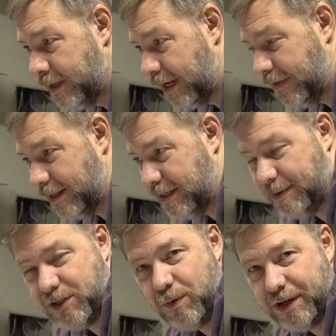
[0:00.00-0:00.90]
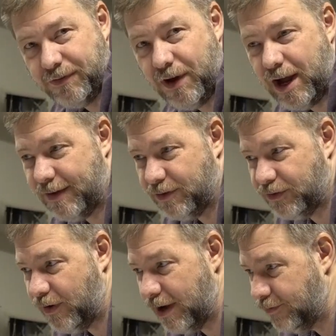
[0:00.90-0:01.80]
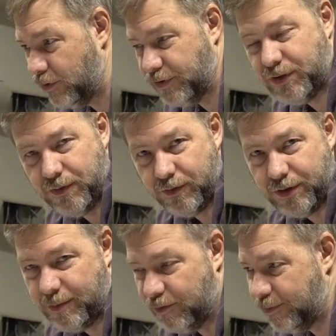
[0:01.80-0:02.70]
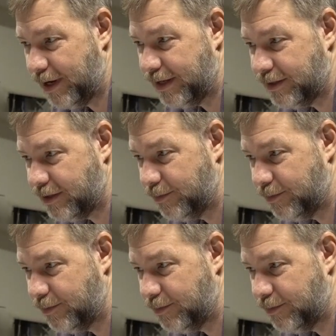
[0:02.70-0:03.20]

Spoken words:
in that DB25 there's 5 volts over a number of pins, a